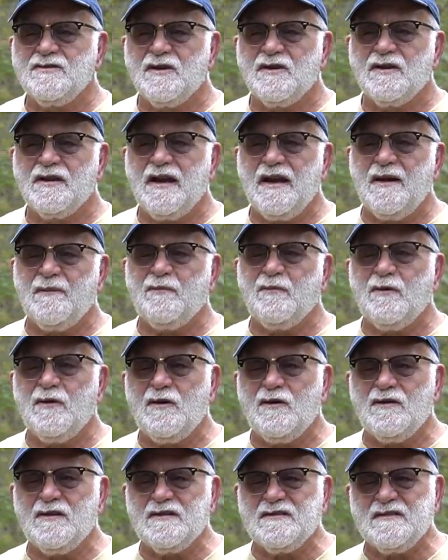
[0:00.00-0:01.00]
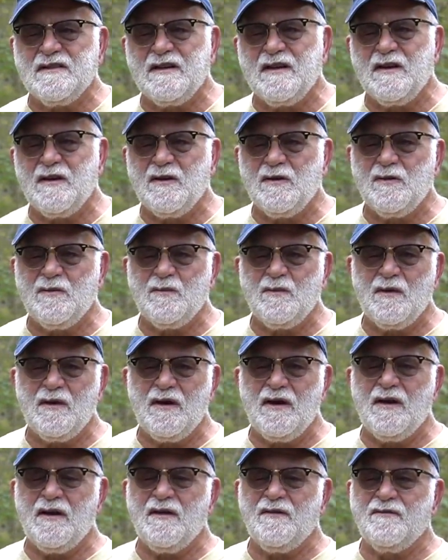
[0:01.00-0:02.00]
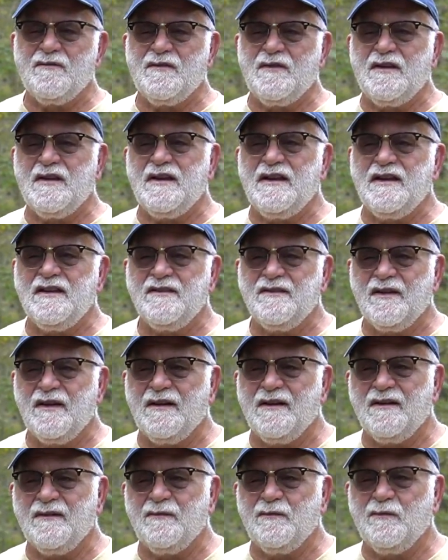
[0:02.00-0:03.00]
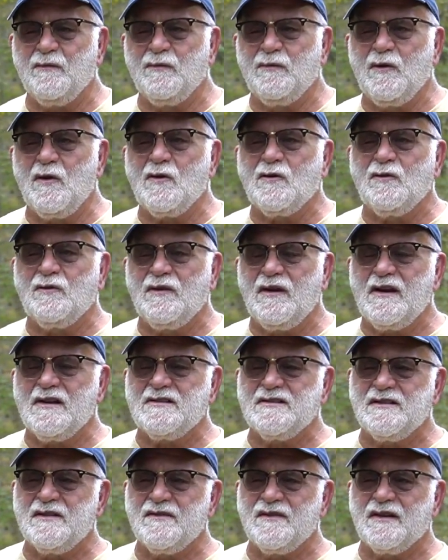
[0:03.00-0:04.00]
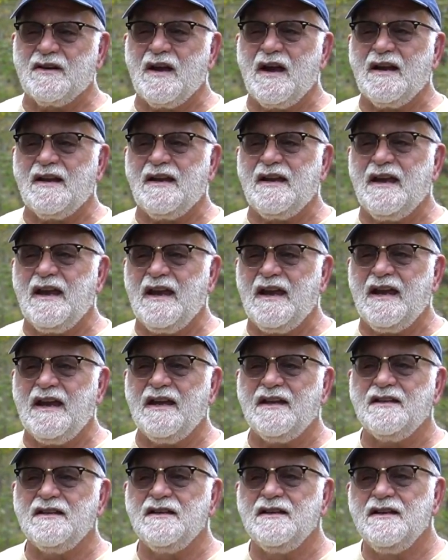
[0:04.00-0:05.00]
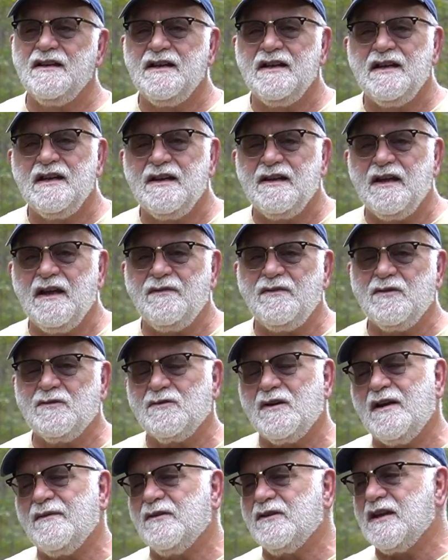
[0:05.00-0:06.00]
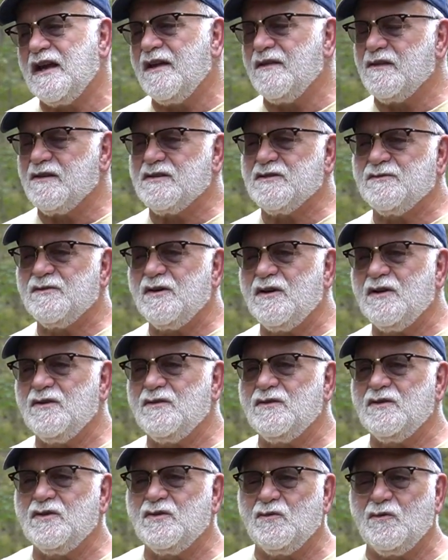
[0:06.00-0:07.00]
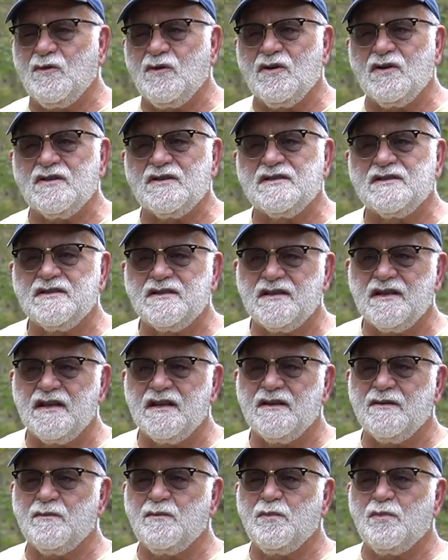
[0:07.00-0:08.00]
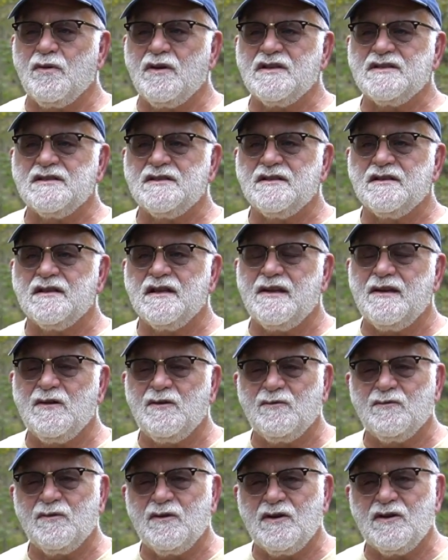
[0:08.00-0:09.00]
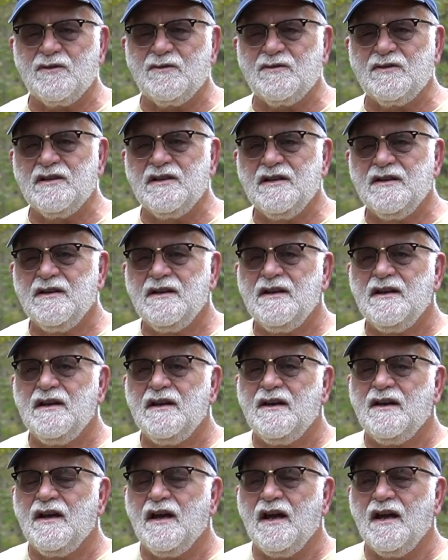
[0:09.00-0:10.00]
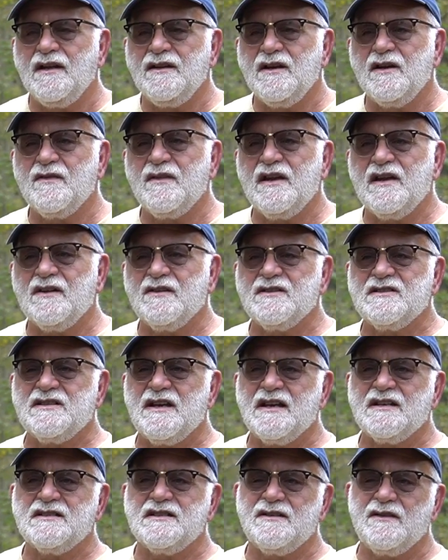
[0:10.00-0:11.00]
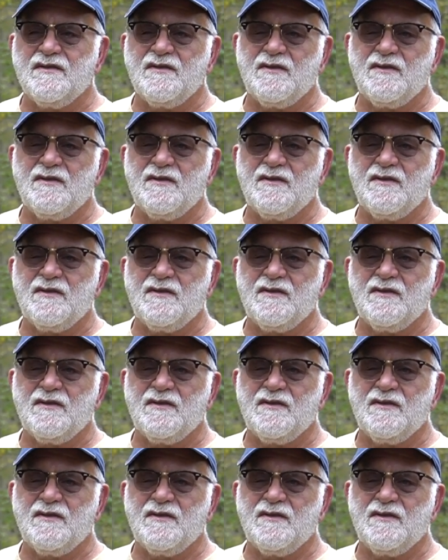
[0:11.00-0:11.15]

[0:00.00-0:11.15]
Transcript: Sugar Camp Road is the home of the local legend of the Guiding Hand. If you travel down this road towards the Prison Hill Road, near the intersection